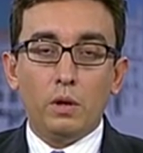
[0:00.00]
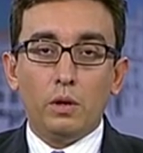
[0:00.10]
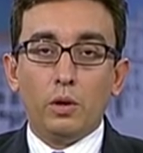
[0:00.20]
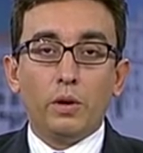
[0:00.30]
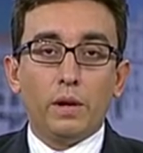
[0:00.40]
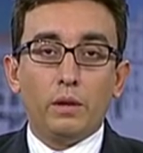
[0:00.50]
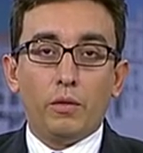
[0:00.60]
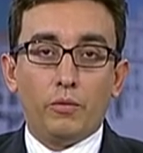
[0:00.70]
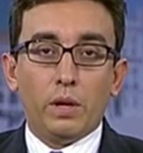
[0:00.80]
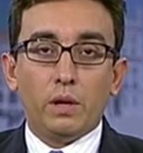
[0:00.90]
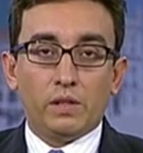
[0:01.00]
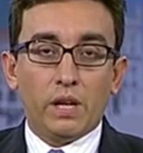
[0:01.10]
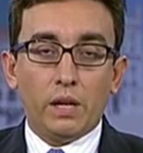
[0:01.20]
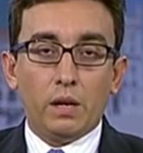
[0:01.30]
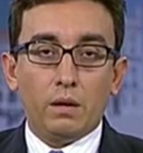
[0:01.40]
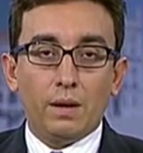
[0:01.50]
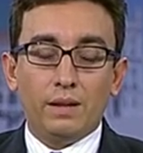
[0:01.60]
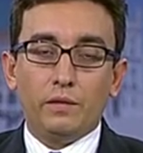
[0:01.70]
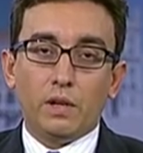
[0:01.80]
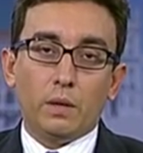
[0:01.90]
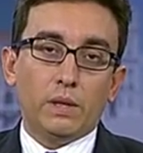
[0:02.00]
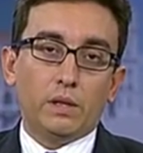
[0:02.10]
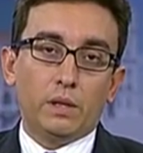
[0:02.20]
You look at it 3 years later, it's fundamentally